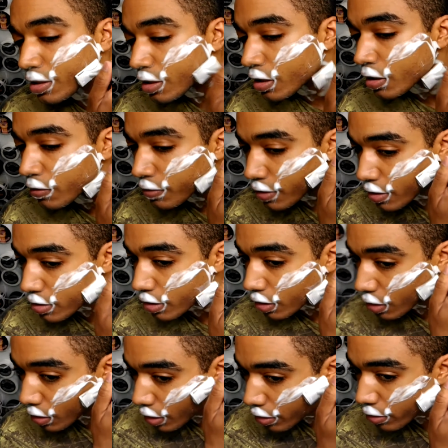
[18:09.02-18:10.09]
love
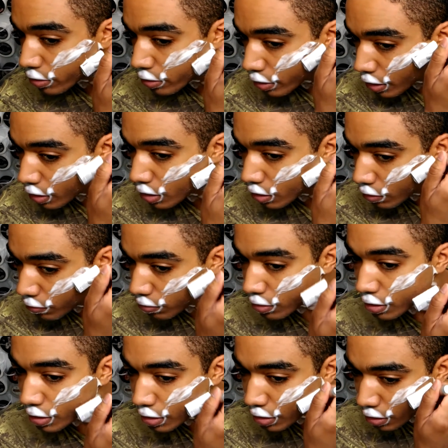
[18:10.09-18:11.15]
Tuscan leather. I love
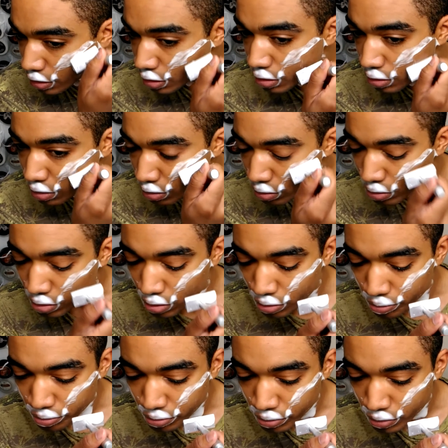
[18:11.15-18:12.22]
La
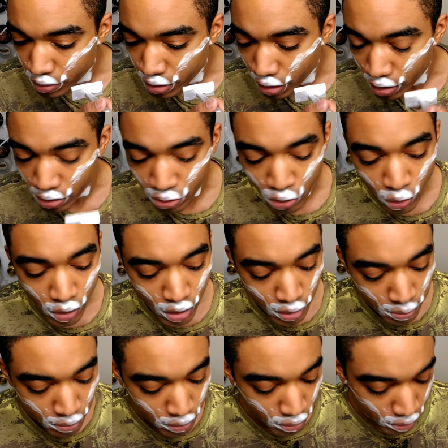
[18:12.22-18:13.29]

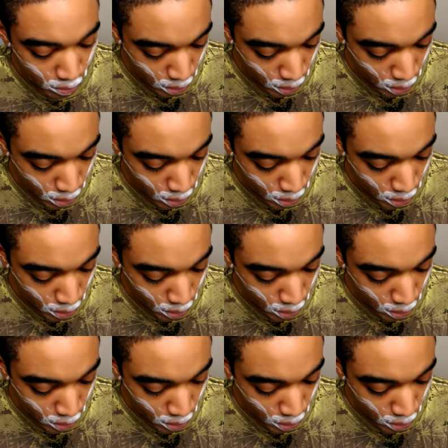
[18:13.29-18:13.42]
Yuquam.